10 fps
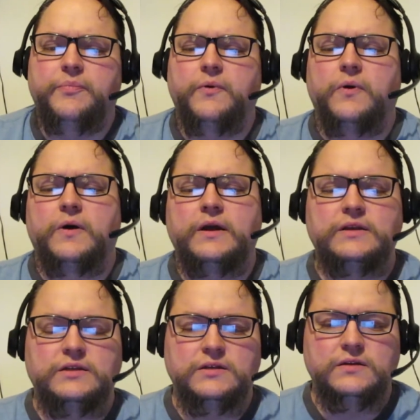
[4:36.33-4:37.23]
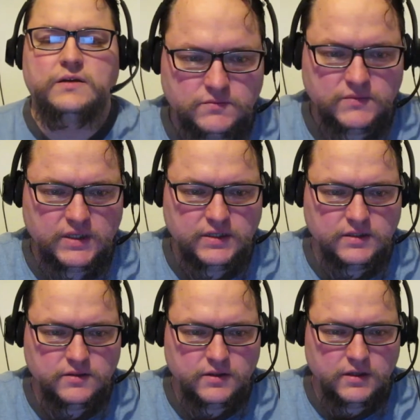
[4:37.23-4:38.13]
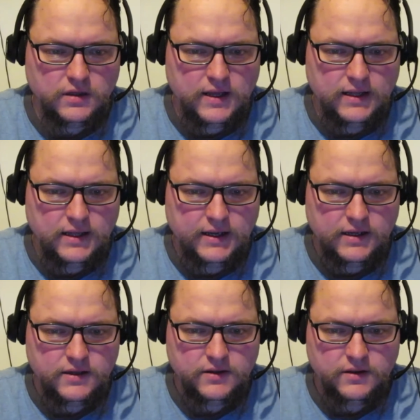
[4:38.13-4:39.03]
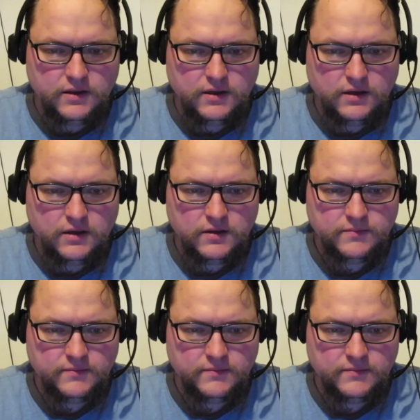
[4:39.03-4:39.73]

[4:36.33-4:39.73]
But it does look a lot like the